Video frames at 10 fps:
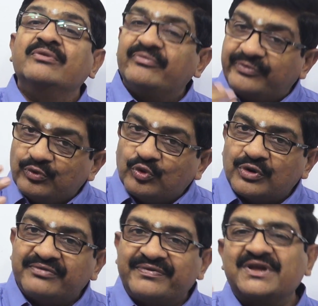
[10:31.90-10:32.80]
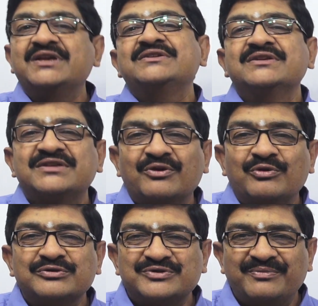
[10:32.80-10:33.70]
Few notifications are
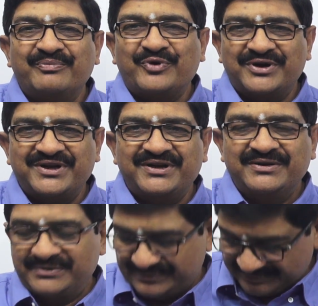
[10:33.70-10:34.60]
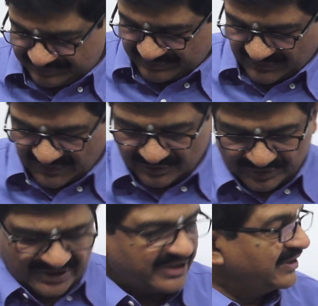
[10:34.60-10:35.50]
also important.
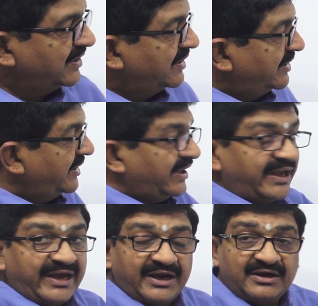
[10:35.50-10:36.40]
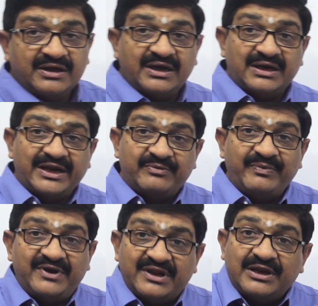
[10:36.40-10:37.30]
Okay, and let
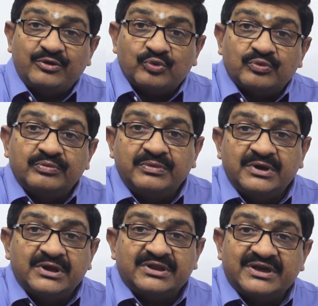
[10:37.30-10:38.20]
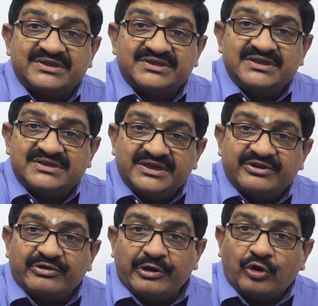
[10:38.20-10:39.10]
me tell you that since it
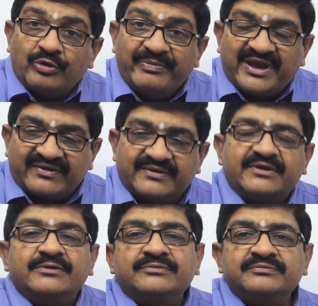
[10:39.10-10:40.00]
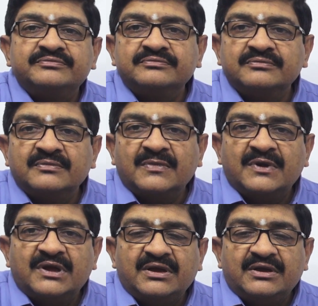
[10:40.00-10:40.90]
is law based,
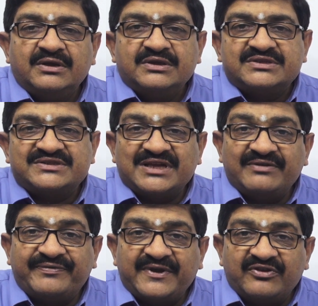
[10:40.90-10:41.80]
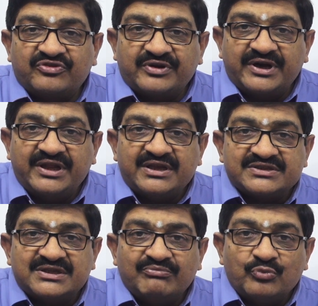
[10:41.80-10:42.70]
self study is
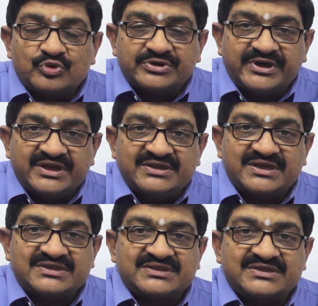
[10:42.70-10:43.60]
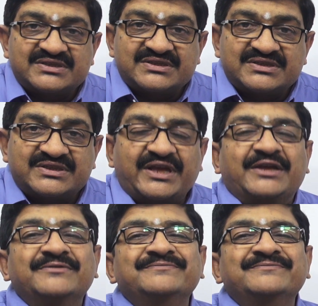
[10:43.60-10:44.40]
the most dangerous thing.